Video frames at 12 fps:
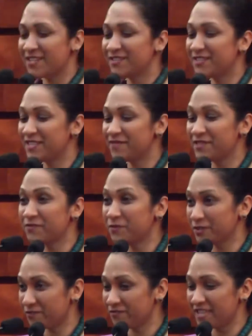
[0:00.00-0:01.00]
To deliver the
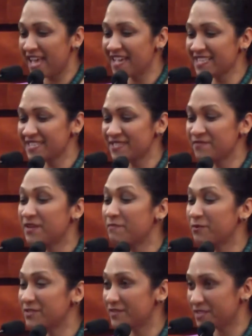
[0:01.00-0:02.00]
vote of thanks, we
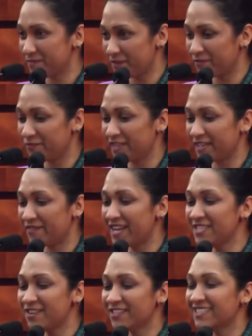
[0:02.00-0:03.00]
most respectfully
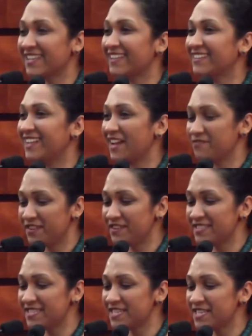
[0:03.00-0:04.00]
invite Dr. Nandalal
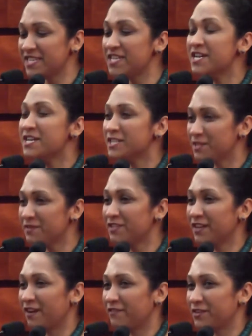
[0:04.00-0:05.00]
Veerasinghe,
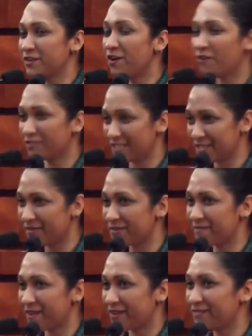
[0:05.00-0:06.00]
Deputy Governor of the
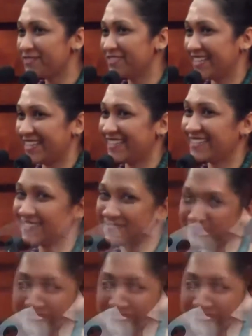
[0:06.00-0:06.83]
Central Bank of Sri Lanka.